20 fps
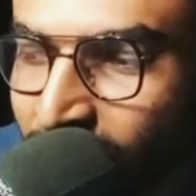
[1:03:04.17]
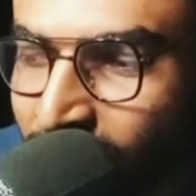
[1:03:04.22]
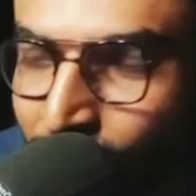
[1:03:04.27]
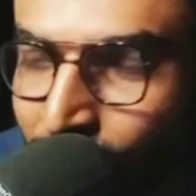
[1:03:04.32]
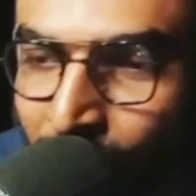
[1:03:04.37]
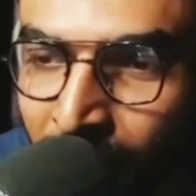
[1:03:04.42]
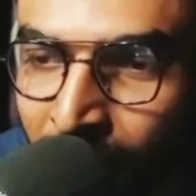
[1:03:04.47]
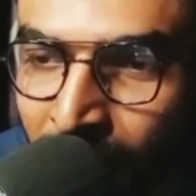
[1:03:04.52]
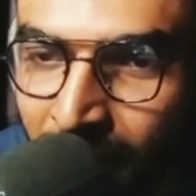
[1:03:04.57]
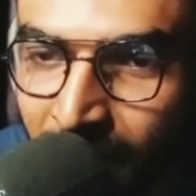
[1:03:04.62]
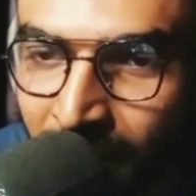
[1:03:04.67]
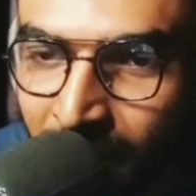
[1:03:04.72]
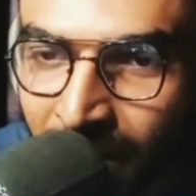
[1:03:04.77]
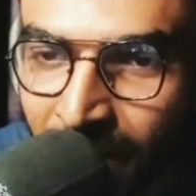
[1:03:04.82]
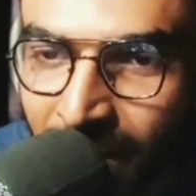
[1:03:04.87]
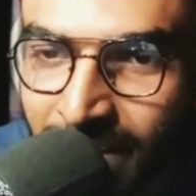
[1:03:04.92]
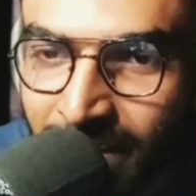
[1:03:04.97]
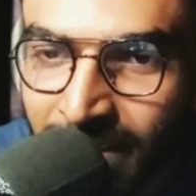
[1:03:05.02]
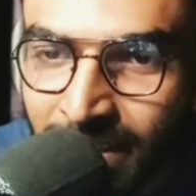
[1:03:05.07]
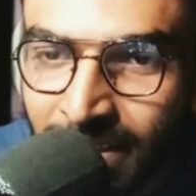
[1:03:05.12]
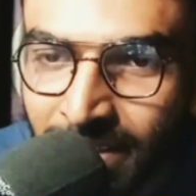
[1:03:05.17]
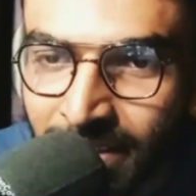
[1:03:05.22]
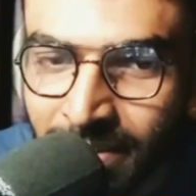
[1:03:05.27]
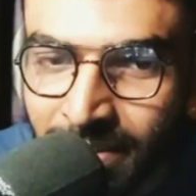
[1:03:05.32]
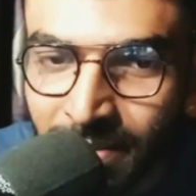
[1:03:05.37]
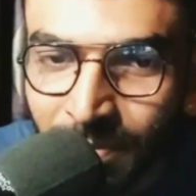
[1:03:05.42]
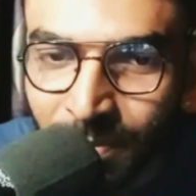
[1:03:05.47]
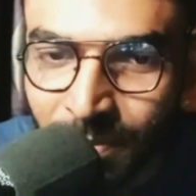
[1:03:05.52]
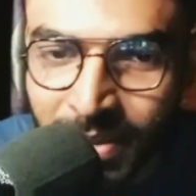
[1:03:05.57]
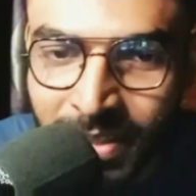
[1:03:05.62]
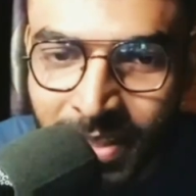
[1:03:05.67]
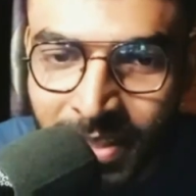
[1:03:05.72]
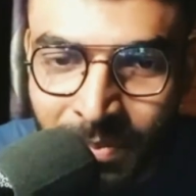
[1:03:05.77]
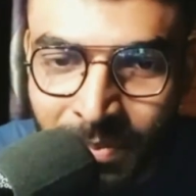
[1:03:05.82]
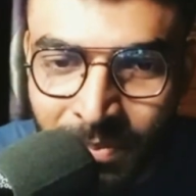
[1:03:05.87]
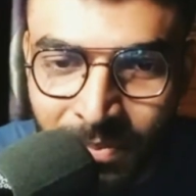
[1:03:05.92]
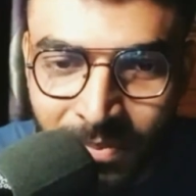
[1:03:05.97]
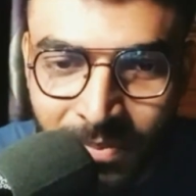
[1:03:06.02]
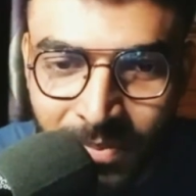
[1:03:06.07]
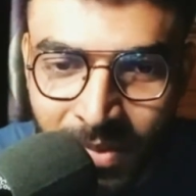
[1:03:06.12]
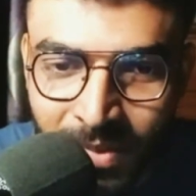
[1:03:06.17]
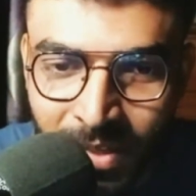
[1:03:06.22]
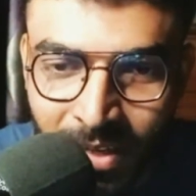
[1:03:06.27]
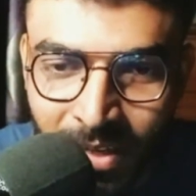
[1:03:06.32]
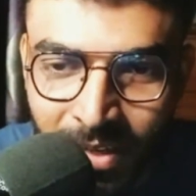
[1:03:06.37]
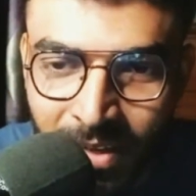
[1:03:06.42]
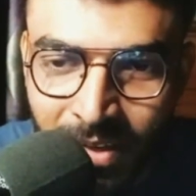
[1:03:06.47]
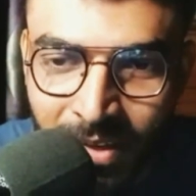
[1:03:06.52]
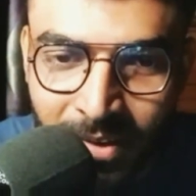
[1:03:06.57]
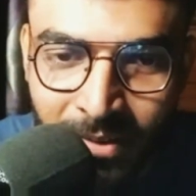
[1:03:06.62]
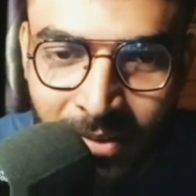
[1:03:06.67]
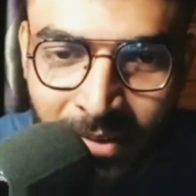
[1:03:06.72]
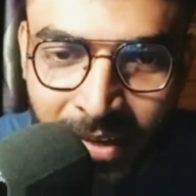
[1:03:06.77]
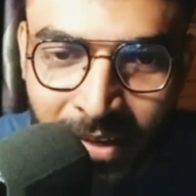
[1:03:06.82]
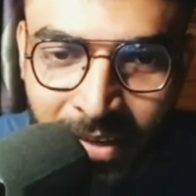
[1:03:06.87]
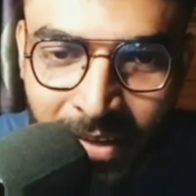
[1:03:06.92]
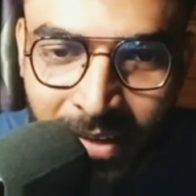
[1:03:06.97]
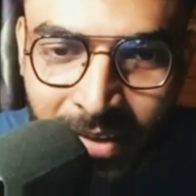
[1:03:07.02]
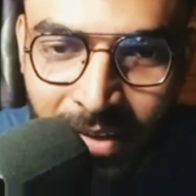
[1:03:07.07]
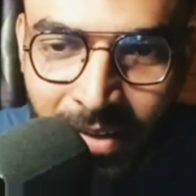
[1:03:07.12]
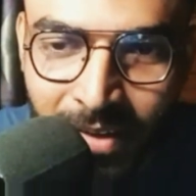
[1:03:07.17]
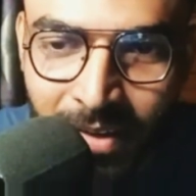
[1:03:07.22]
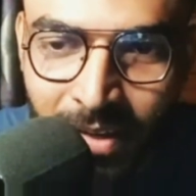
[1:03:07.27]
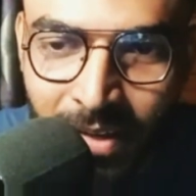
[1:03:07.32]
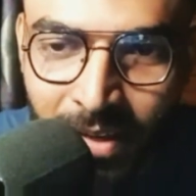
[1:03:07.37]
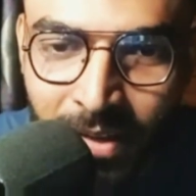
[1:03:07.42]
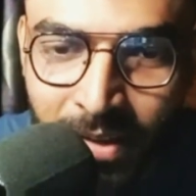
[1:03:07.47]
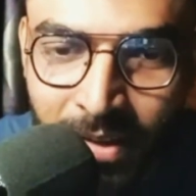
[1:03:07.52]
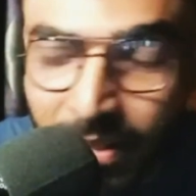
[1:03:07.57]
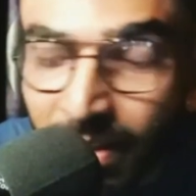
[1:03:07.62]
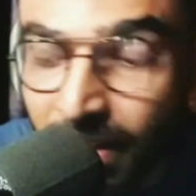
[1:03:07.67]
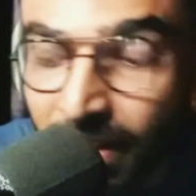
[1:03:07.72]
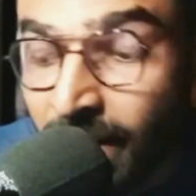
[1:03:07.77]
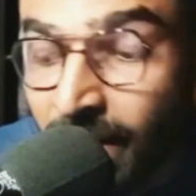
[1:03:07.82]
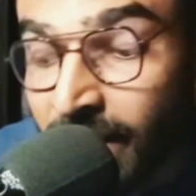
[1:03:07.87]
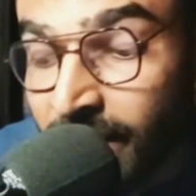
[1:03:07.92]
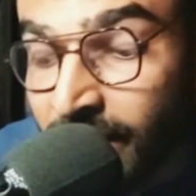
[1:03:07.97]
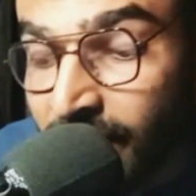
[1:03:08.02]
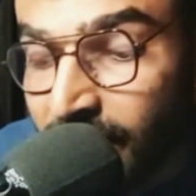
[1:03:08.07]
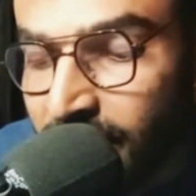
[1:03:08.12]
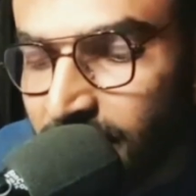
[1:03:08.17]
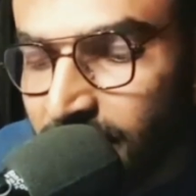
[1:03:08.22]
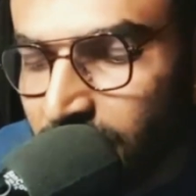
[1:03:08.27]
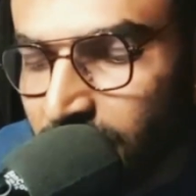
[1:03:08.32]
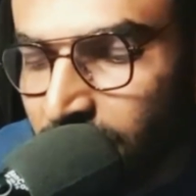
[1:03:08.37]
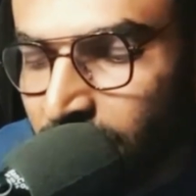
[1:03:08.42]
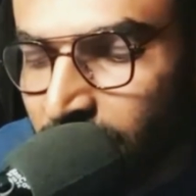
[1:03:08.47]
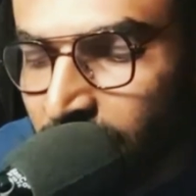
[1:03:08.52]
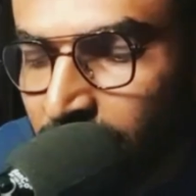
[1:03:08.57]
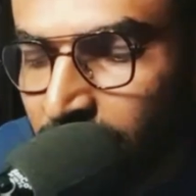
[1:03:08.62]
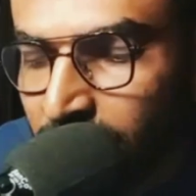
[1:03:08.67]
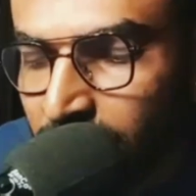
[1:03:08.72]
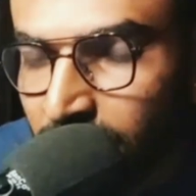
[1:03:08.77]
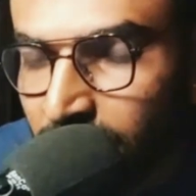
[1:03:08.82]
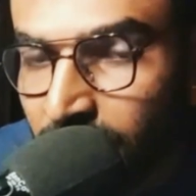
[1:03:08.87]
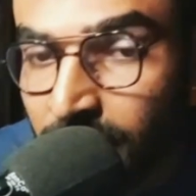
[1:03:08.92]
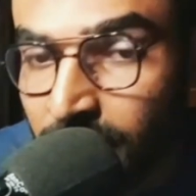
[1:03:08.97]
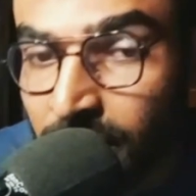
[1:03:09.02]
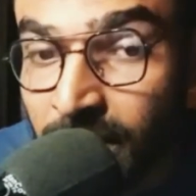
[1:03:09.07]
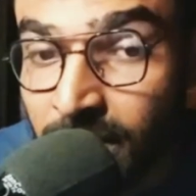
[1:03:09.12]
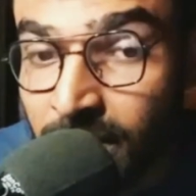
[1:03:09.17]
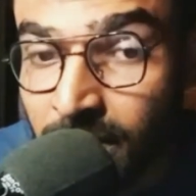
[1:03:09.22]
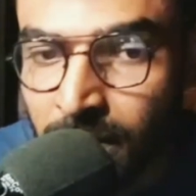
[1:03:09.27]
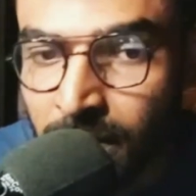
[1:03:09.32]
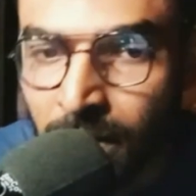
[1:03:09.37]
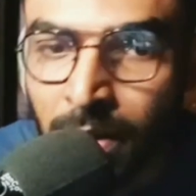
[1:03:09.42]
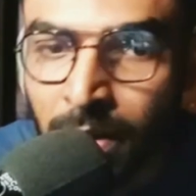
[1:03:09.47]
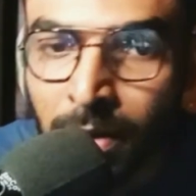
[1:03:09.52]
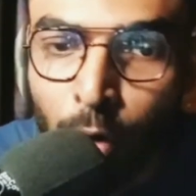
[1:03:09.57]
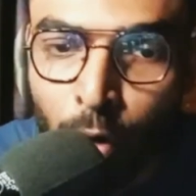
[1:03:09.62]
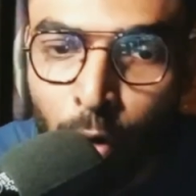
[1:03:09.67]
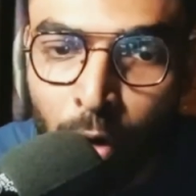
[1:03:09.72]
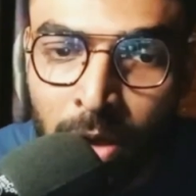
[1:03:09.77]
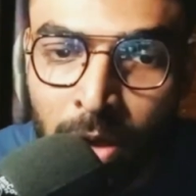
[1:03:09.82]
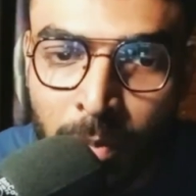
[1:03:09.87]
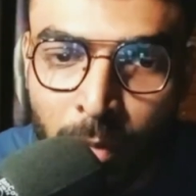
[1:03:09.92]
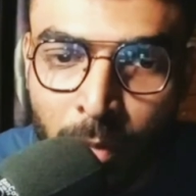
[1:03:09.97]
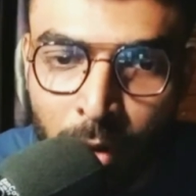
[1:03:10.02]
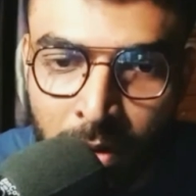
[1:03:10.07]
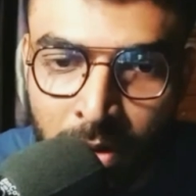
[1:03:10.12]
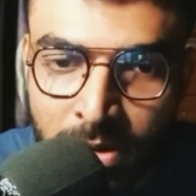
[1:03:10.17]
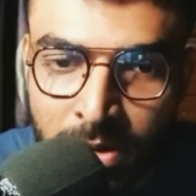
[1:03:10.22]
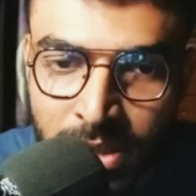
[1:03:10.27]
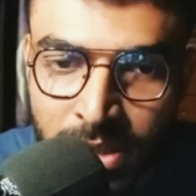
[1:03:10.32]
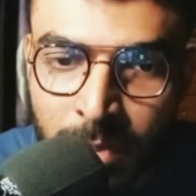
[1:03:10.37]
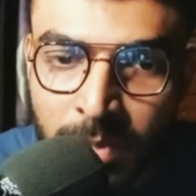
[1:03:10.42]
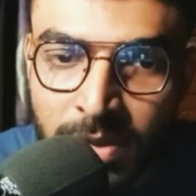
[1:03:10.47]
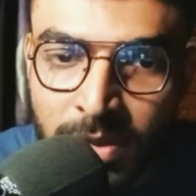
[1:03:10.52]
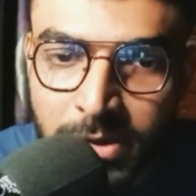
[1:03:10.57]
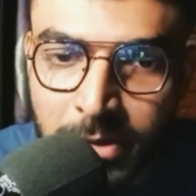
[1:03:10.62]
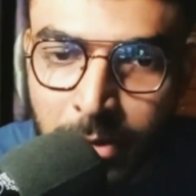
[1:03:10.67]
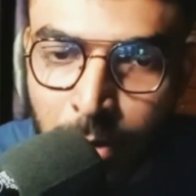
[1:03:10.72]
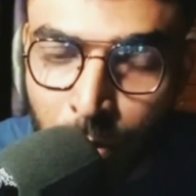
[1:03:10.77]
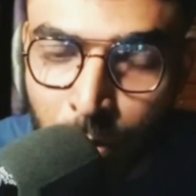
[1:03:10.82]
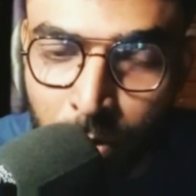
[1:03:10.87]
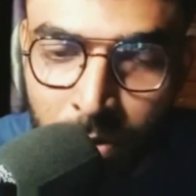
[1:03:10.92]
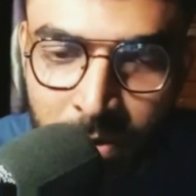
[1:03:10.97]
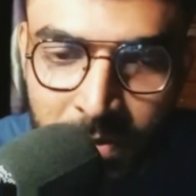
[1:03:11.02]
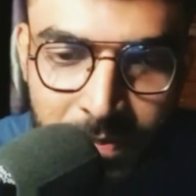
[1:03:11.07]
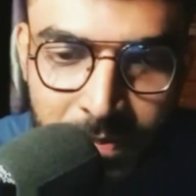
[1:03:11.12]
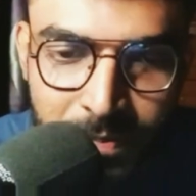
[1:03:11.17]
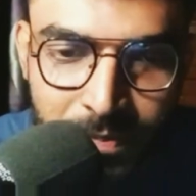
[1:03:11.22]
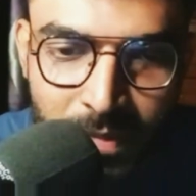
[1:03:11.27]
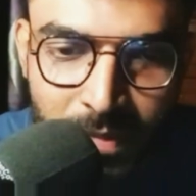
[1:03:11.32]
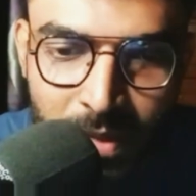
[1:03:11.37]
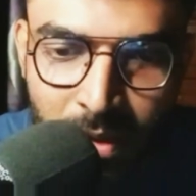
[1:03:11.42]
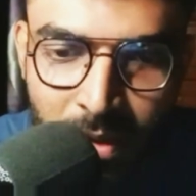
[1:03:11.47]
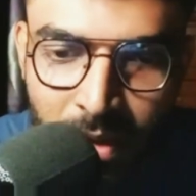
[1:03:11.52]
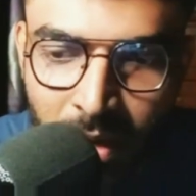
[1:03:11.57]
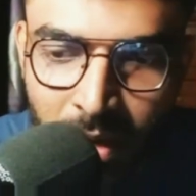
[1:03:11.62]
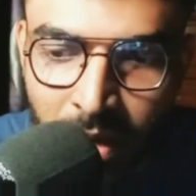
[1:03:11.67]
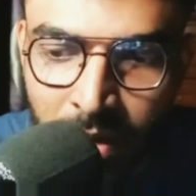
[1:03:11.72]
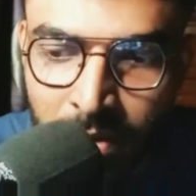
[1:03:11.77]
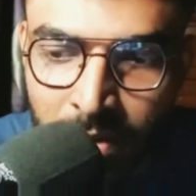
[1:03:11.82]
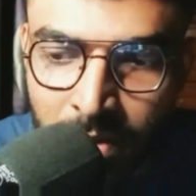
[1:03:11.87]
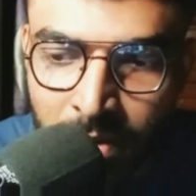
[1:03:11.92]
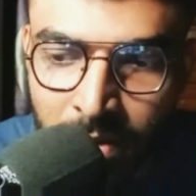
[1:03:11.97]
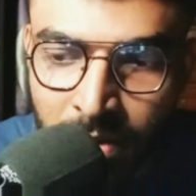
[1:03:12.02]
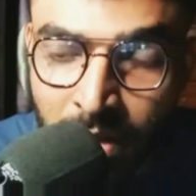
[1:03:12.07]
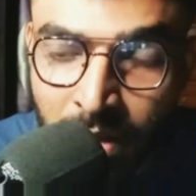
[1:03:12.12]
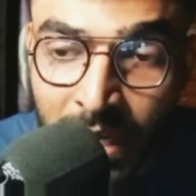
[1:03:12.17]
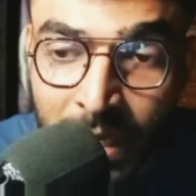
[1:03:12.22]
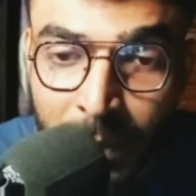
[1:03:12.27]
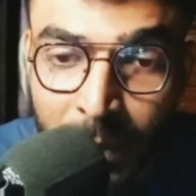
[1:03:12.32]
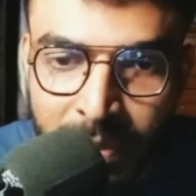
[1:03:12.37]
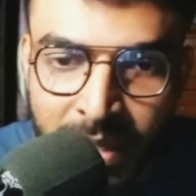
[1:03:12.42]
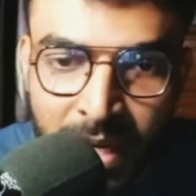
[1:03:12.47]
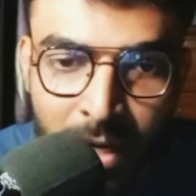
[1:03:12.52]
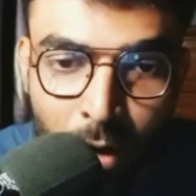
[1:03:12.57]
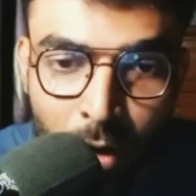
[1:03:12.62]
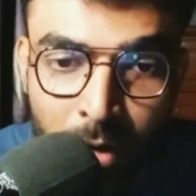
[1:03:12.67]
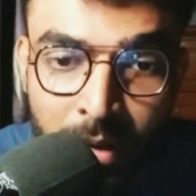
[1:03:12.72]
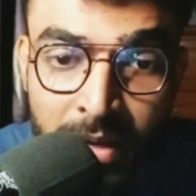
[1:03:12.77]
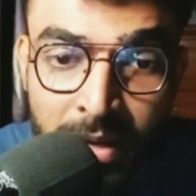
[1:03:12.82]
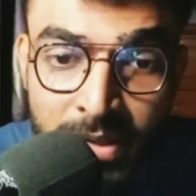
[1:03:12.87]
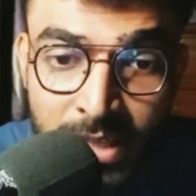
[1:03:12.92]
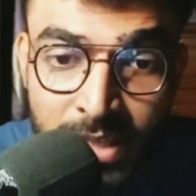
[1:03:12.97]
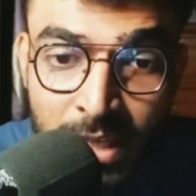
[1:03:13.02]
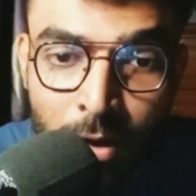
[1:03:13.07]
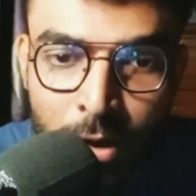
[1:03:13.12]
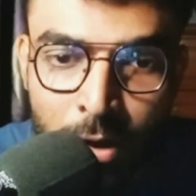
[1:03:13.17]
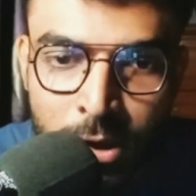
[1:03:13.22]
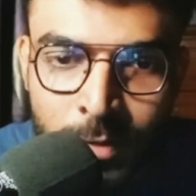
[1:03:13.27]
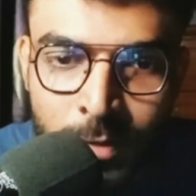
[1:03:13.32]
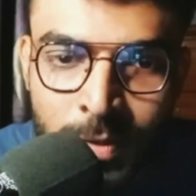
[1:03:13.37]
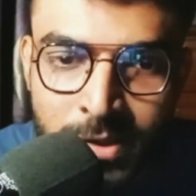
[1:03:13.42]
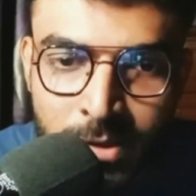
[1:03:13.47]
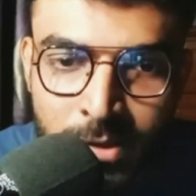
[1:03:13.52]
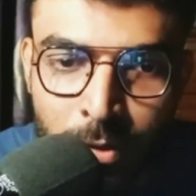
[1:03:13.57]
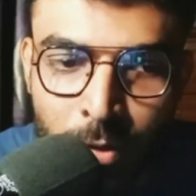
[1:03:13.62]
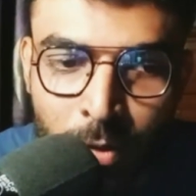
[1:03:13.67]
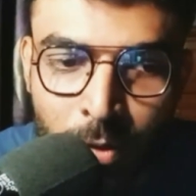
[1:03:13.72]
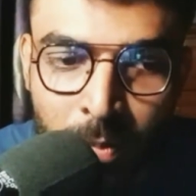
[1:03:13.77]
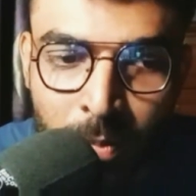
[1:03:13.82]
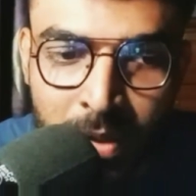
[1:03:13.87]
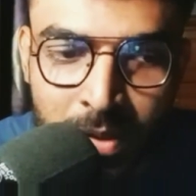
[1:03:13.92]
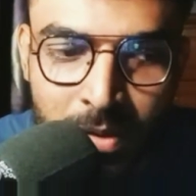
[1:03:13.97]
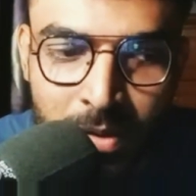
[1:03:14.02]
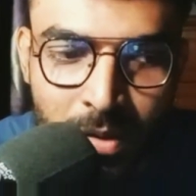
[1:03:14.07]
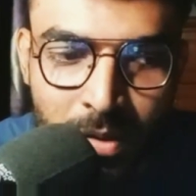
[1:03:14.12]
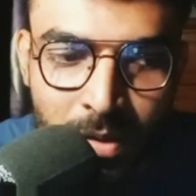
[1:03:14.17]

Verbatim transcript: 4:18 p.m. Right? Like yes, these the, the local models can be slow, and the API callings can also be slow. But